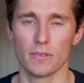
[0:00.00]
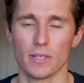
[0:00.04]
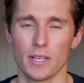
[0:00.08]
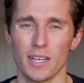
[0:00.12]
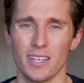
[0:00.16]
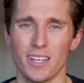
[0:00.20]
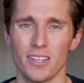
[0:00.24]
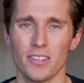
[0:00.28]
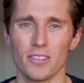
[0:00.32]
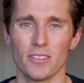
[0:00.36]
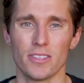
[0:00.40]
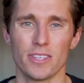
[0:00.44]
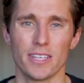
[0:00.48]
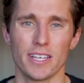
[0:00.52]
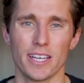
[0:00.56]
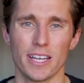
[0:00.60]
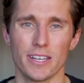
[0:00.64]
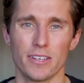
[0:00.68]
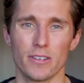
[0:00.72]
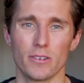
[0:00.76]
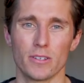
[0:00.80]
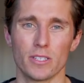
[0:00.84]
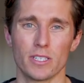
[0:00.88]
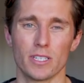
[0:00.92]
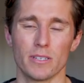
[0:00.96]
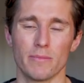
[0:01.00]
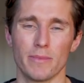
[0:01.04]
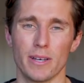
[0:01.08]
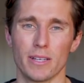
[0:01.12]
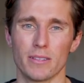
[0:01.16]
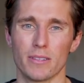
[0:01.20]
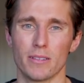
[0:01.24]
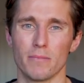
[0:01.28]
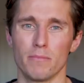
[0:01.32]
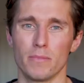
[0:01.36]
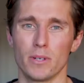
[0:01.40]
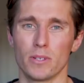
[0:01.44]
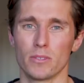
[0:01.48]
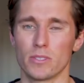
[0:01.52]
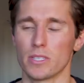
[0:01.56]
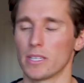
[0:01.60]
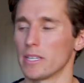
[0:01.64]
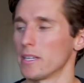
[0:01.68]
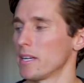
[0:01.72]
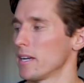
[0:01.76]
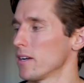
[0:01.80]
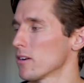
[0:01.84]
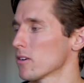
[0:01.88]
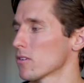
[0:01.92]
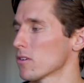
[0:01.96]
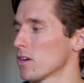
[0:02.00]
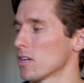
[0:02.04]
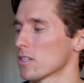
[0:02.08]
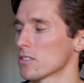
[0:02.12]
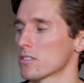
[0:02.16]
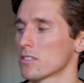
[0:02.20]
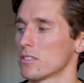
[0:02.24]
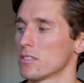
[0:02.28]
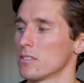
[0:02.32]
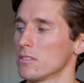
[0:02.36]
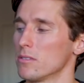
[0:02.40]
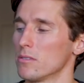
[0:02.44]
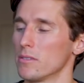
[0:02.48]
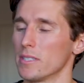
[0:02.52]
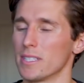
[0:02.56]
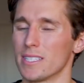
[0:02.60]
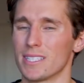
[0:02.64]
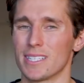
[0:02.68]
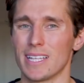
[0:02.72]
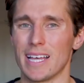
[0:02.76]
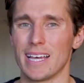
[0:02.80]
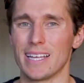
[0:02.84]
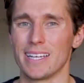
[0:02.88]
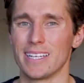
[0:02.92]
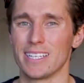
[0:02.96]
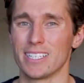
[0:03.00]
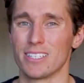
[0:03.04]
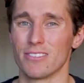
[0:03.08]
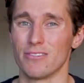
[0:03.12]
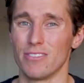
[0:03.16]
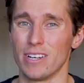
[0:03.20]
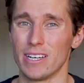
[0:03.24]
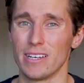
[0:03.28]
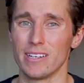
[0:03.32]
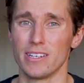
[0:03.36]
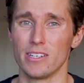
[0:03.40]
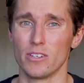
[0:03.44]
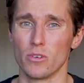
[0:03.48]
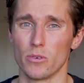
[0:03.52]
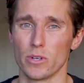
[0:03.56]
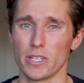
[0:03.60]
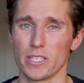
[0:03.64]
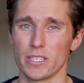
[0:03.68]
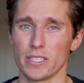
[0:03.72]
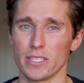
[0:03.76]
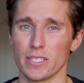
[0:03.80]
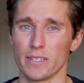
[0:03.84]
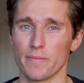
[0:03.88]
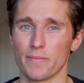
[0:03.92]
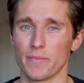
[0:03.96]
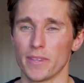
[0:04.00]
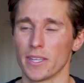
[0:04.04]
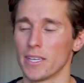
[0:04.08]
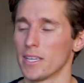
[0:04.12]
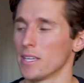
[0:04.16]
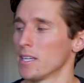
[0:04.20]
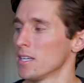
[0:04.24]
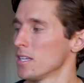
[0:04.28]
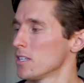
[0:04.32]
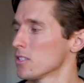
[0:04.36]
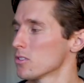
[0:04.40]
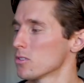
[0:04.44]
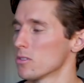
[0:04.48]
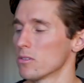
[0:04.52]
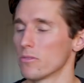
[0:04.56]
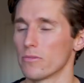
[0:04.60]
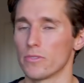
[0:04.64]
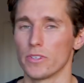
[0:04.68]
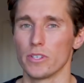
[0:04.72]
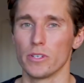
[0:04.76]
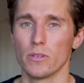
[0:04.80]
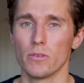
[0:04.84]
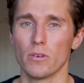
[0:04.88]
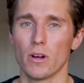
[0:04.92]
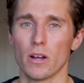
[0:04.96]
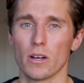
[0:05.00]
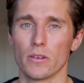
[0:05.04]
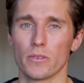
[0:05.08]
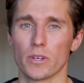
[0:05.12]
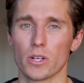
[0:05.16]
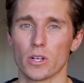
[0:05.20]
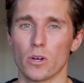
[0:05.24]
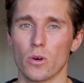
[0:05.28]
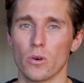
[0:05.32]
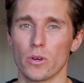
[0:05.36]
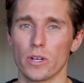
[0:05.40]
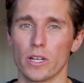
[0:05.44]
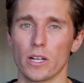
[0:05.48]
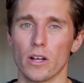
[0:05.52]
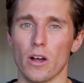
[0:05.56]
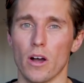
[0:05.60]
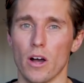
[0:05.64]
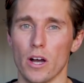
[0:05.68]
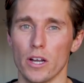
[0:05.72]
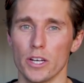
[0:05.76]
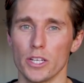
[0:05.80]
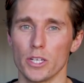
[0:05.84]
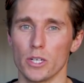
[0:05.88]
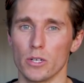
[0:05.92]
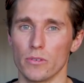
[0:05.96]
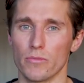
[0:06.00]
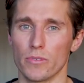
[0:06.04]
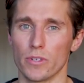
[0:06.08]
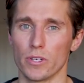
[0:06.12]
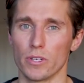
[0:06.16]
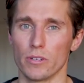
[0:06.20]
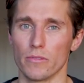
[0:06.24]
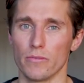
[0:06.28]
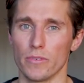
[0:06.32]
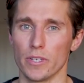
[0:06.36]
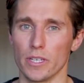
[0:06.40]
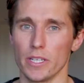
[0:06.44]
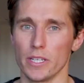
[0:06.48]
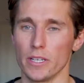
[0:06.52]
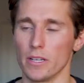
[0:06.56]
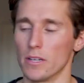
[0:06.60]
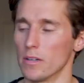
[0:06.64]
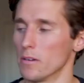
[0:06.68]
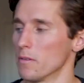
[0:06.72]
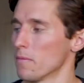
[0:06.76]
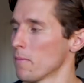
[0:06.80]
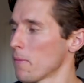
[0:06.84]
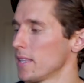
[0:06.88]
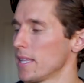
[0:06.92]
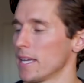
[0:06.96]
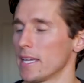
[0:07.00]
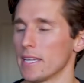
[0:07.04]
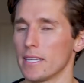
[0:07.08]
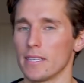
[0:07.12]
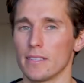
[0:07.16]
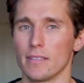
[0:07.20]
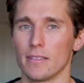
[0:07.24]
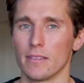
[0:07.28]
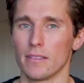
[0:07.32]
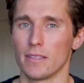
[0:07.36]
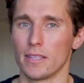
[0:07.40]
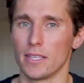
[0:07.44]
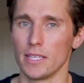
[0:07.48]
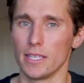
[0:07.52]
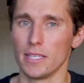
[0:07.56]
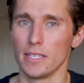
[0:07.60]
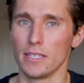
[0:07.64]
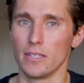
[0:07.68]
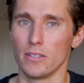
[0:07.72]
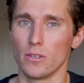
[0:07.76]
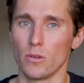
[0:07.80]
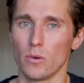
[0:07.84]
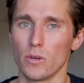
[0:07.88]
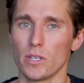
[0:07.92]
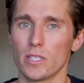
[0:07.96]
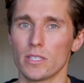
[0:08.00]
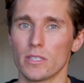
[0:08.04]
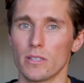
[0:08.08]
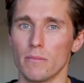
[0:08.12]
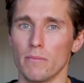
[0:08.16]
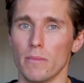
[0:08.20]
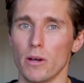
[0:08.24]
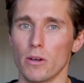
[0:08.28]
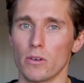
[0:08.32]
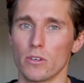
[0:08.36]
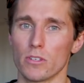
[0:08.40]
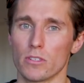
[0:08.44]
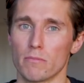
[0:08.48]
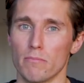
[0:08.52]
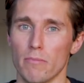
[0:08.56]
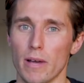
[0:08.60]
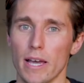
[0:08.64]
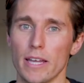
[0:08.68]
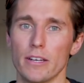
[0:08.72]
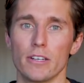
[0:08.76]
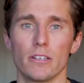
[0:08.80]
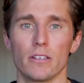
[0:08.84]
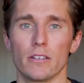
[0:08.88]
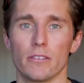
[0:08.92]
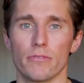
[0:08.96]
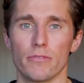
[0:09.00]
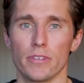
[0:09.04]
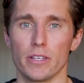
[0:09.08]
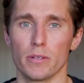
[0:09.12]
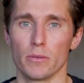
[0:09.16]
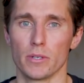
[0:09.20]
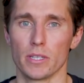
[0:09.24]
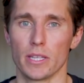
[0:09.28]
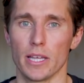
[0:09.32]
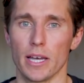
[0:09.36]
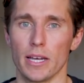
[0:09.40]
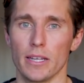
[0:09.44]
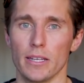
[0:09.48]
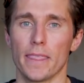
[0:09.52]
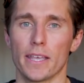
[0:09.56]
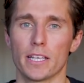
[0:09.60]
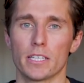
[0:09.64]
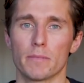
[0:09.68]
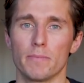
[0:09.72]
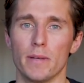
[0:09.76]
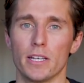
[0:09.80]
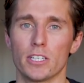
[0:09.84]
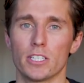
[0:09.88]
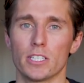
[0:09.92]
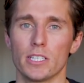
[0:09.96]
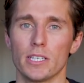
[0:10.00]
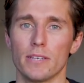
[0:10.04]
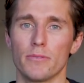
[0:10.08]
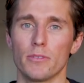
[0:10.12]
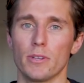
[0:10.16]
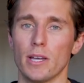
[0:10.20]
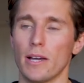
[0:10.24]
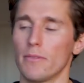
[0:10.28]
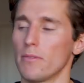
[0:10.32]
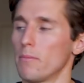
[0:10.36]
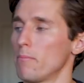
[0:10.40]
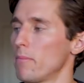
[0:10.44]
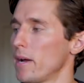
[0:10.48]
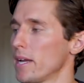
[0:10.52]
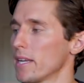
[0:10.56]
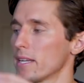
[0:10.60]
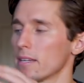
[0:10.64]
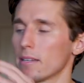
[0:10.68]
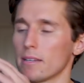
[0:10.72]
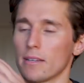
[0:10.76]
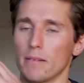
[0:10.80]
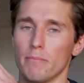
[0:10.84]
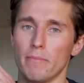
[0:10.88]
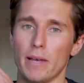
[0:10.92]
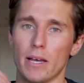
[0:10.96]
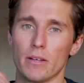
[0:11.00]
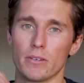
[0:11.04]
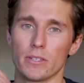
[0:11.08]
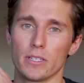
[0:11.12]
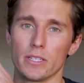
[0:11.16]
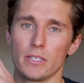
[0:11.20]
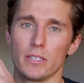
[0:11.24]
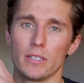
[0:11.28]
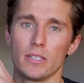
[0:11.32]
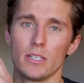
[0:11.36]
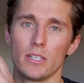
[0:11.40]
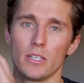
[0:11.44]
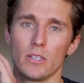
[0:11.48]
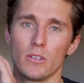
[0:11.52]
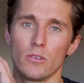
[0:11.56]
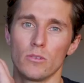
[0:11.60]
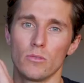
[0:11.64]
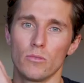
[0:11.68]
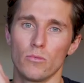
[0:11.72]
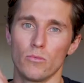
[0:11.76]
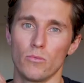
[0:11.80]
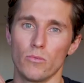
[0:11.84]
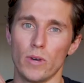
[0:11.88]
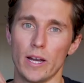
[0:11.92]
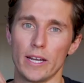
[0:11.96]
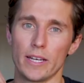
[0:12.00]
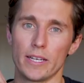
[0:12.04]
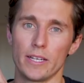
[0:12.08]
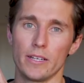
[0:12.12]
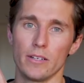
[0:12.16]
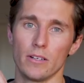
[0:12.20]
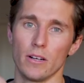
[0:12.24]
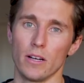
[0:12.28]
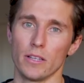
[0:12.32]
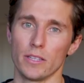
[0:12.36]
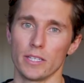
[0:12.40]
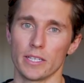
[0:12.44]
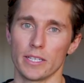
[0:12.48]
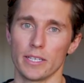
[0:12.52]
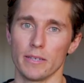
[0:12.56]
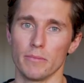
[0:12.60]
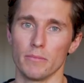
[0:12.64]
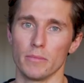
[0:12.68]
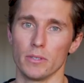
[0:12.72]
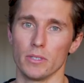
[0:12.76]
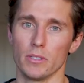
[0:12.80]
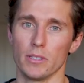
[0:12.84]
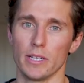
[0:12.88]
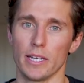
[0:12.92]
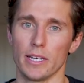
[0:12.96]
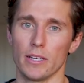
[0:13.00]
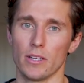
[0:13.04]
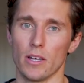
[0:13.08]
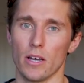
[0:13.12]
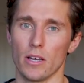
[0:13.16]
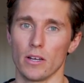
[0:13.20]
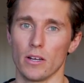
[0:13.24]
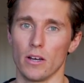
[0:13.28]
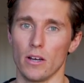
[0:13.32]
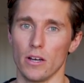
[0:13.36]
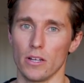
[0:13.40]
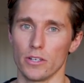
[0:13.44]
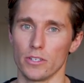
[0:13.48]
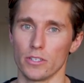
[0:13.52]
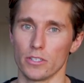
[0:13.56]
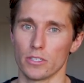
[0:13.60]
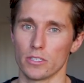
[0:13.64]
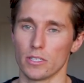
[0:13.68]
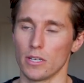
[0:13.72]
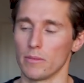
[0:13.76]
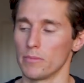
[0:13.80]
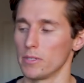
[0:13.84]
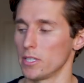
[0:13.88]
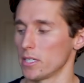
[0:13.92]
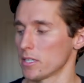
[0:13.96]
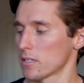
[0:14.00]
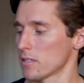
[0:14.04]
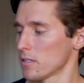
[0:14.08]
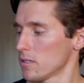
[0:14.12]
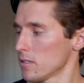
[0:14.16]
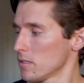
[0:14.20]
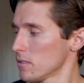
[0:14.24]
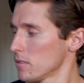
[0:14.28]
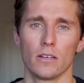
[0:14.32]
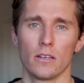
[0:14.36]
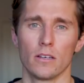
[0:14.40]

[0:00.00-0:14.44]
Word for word: Another thing I noticed about the Moza Aircross 2 is that it's very noisy. So if you are recording audio for your video, then the noise of the motors might interfere with that, especially if you have a mic mounted right here on the gimbal and not on your subject.